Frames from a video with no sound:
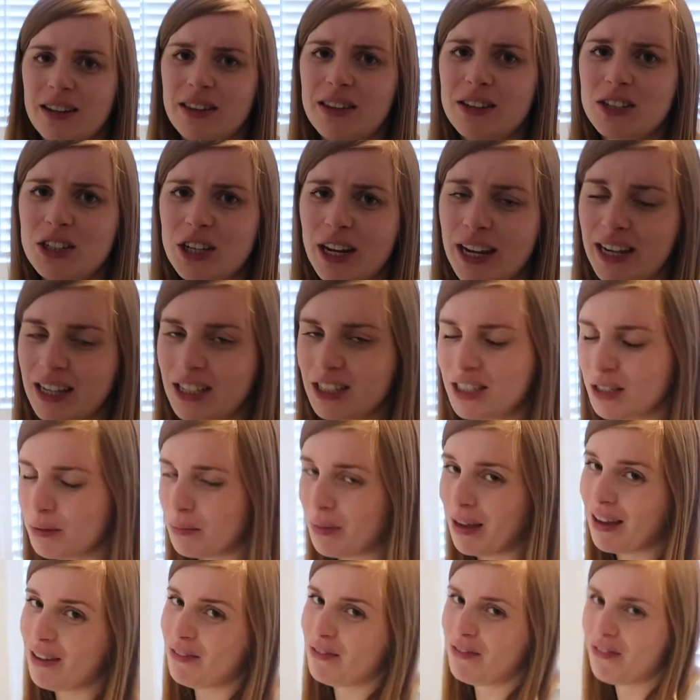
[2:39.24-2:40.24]
the changing
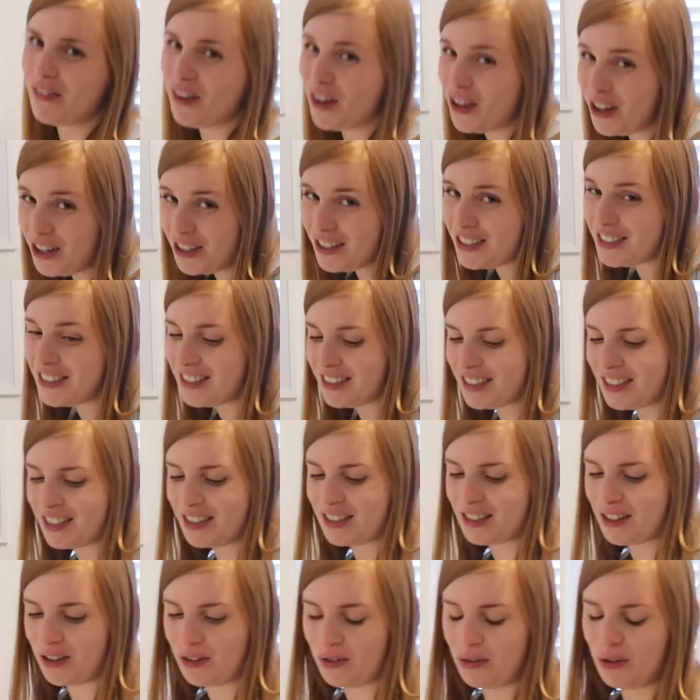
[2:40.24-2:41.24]
mat first.
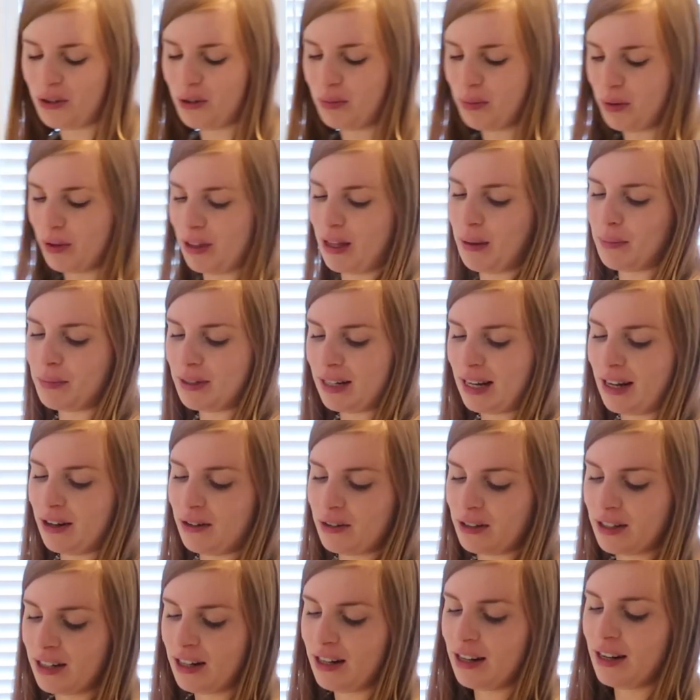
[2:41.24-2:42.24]
So you put them
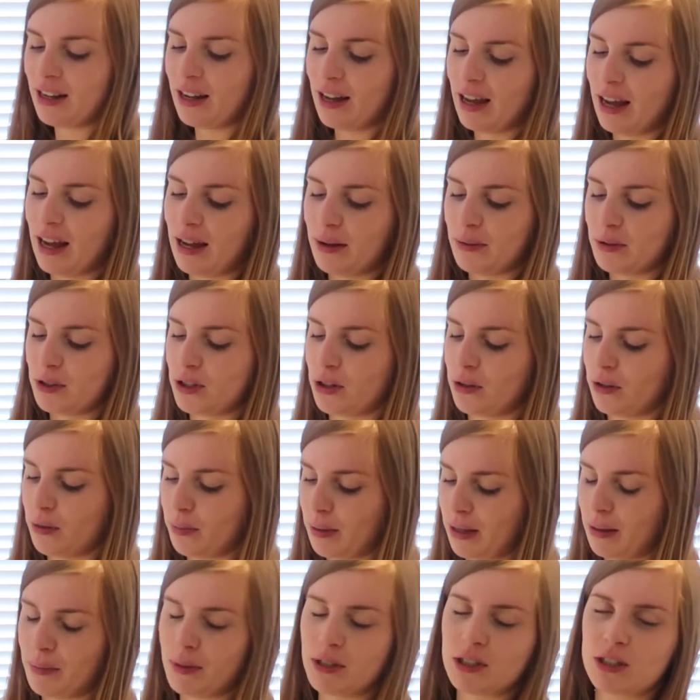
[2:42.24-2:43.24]
down, and so the
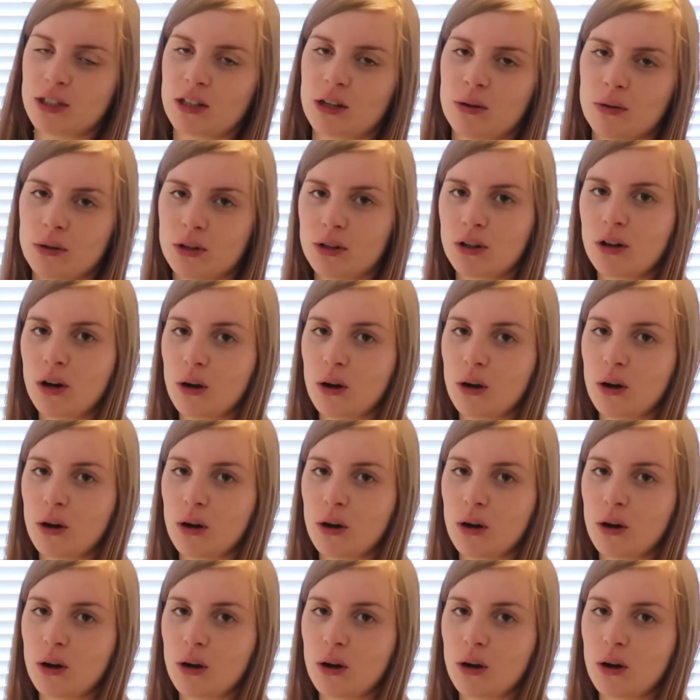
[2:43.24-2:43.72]
baby doesn't go on a